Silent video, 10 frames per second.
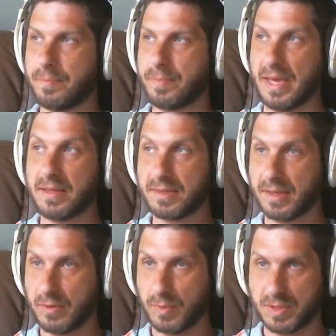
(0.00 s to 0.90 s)

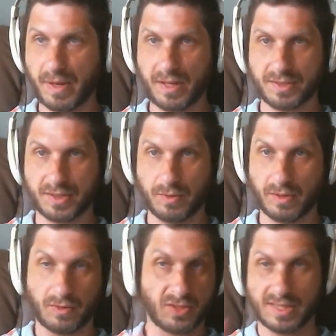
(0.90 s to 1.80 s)
basic response to it,
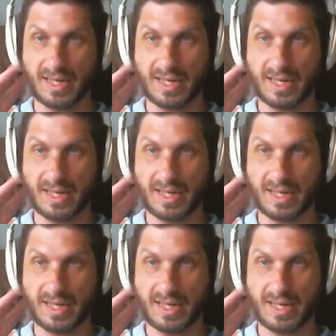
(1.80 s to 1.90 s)
or just